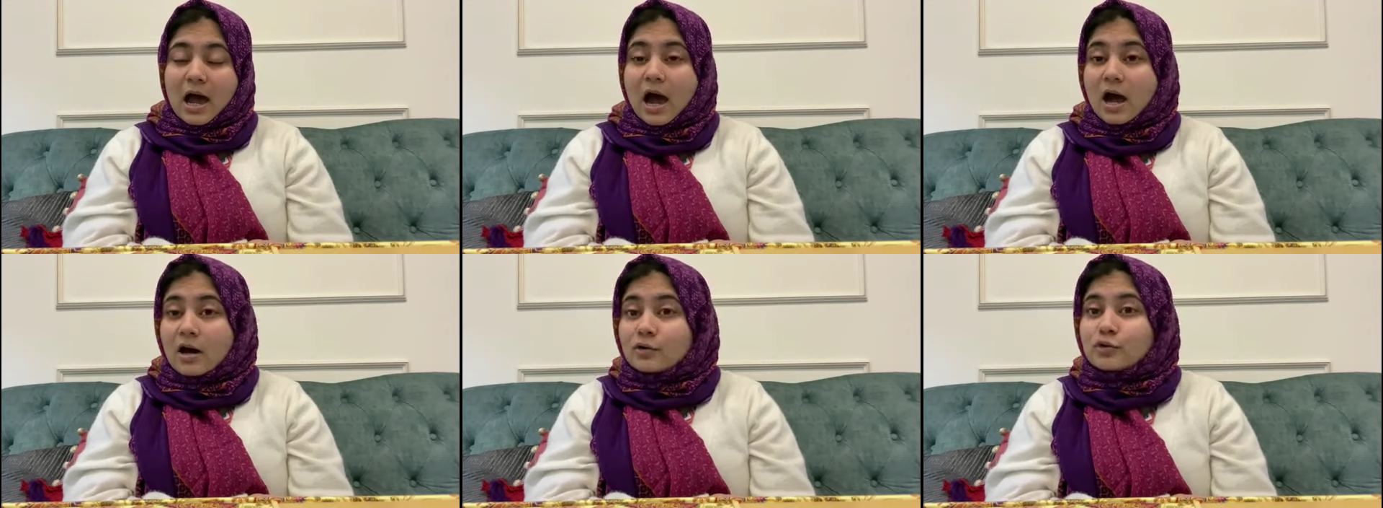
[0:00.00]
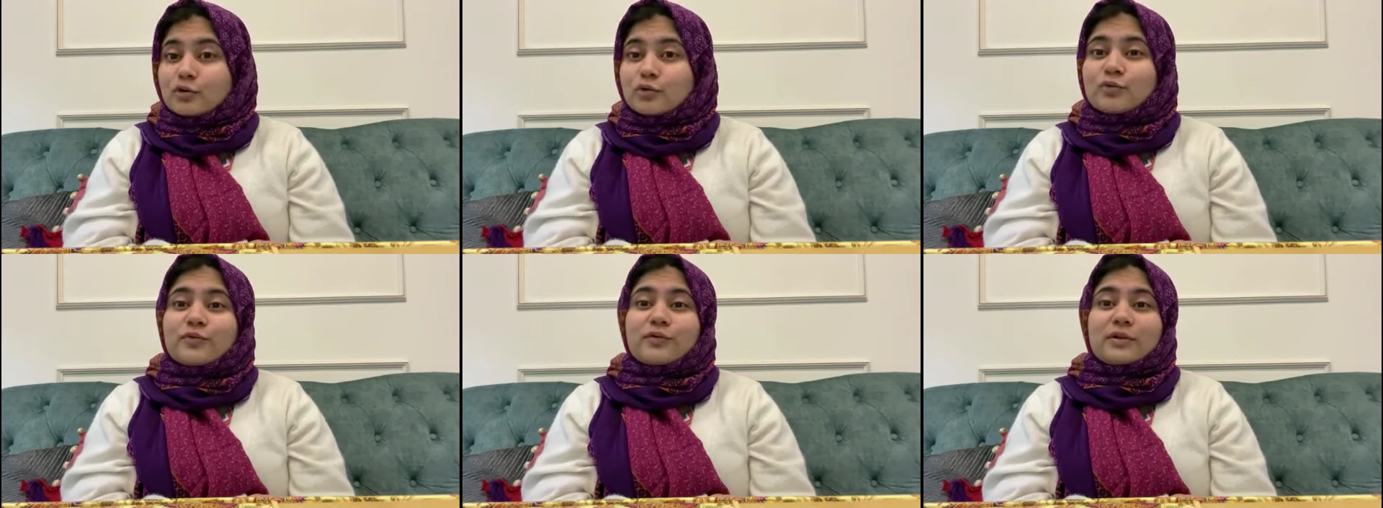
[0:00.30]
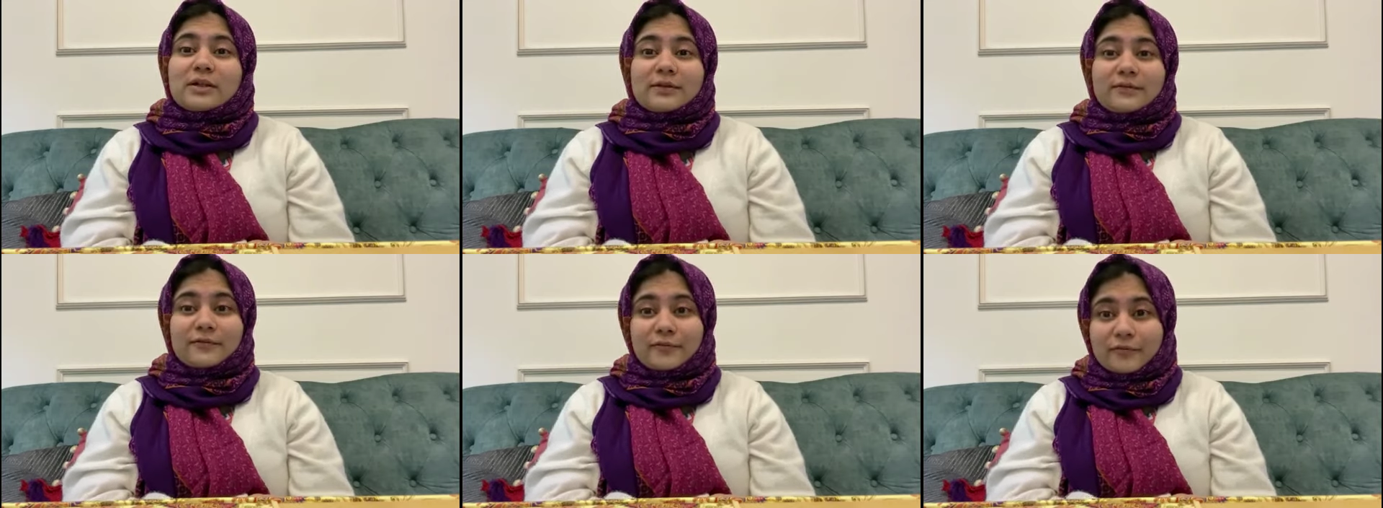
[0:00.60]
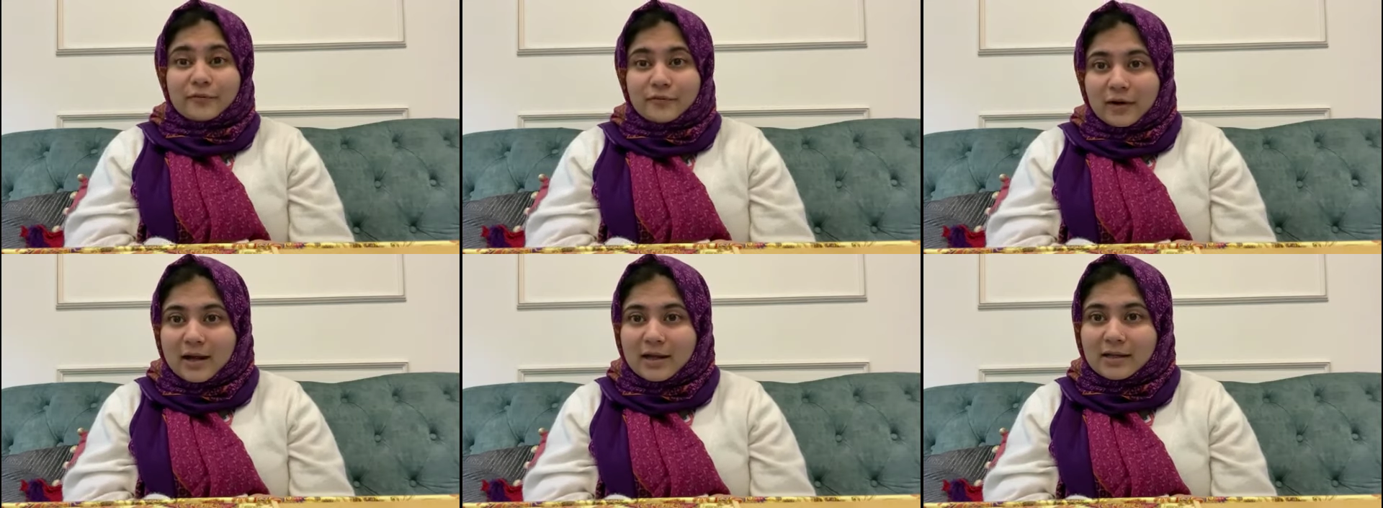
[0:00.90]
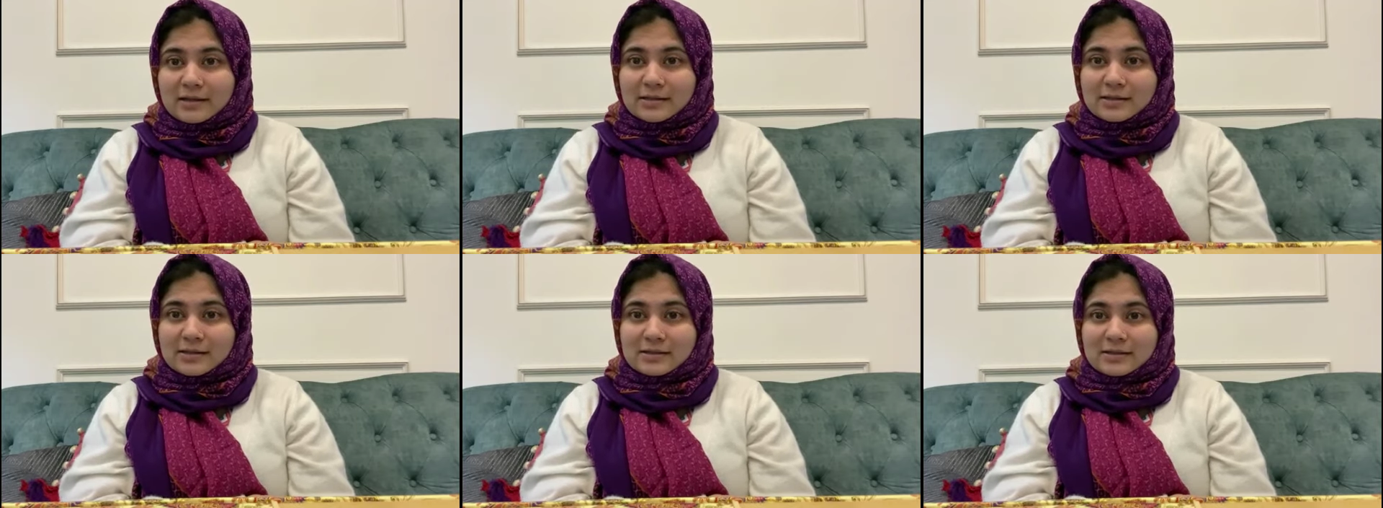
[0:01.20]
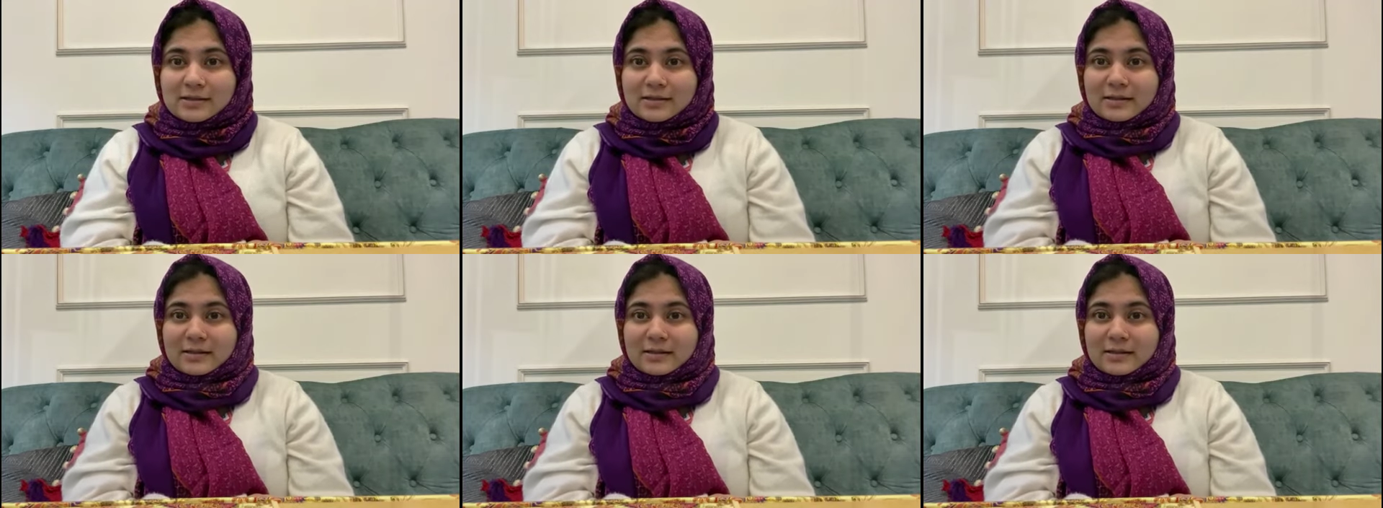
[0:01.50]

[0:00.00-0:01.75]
how to greet friends.